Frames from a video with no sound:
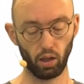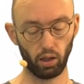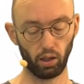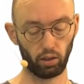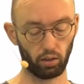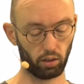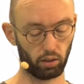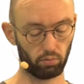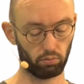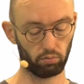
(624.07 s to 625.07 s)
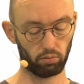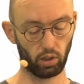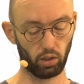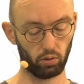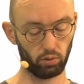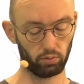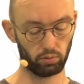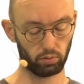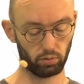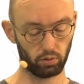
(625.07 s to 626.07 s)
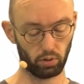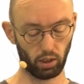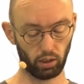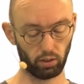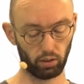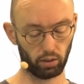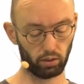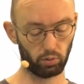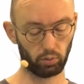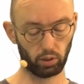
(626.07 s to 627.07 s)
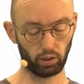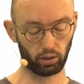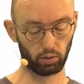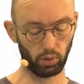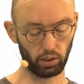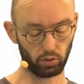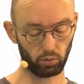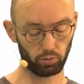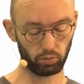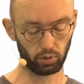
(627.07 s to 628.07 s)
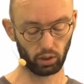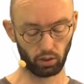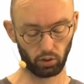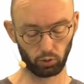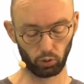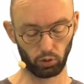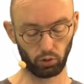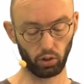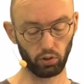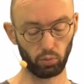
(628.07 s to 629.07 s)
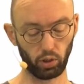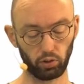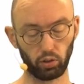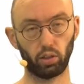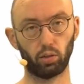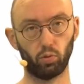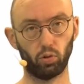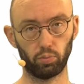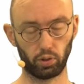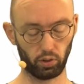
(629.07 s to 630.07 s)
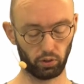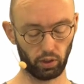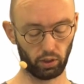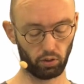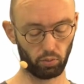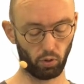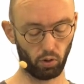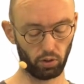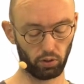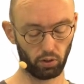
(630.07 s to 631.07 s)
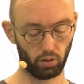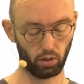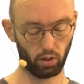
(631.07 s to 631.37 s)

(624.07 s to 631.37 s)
And now, when we take the maximum, then it's of course not symmetric anymore, because then the smallest